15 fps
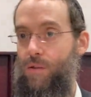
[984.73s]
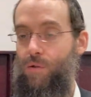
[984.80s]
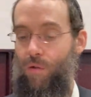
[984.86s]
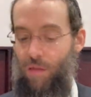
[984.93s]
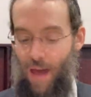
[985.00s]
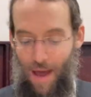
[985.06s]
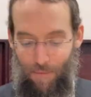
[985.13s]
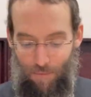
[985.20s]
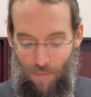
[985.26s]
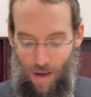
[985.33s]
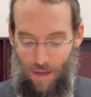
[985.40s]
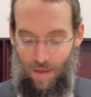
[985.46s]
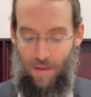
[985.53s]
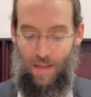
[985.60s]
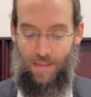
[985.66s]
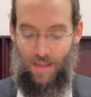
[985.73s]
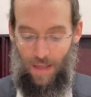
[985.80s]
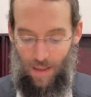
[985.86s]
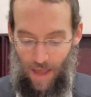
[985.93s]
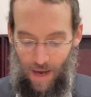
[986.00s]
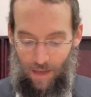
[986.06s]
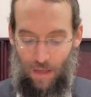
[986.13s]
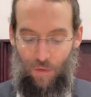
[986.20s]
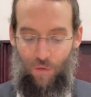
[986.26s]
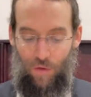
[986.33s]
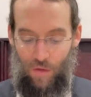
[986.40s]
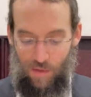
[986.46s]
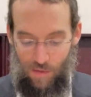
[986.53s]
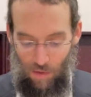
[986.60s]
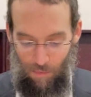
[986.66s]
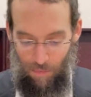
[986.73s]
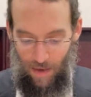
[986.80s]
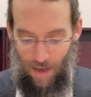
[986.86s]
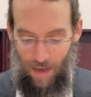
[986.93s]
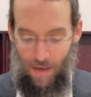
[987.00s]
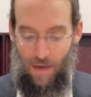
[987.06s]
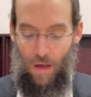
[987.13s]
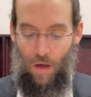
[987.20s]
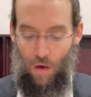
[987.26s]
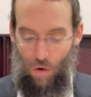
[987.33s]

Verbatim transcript: So that money that's collected for the k'suba